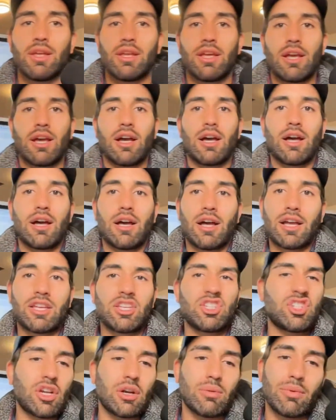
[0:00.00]
I can
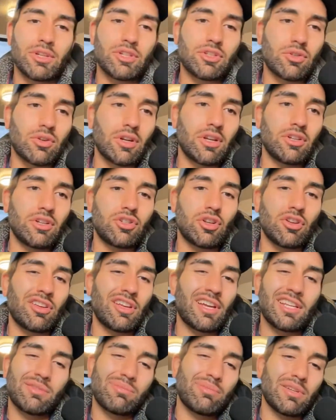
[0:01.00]
share my screen and show you
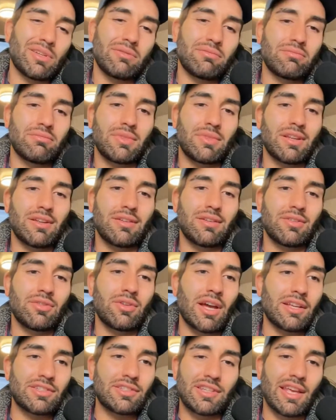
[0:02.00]
guys, but you
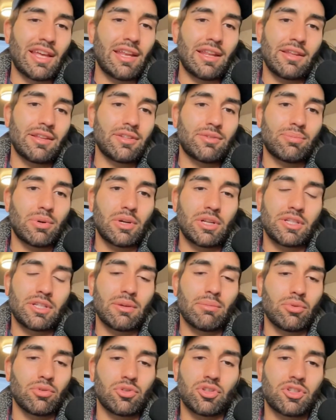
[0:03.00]
guys get it. It's pretty
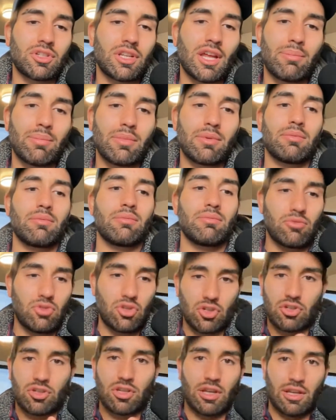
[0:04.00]
simple. Just type in,
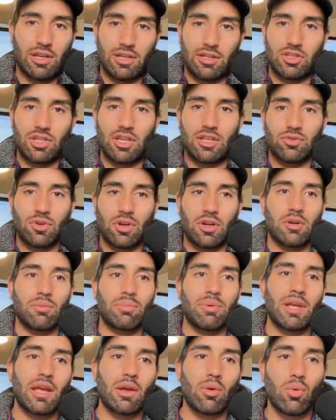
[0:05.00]
just like it says right here,
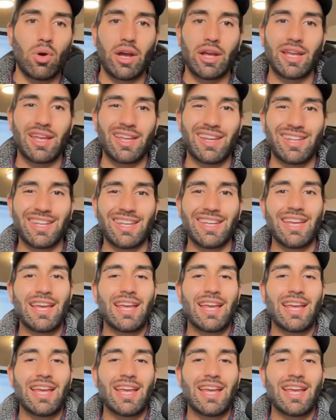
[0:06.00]
PAYNELESS,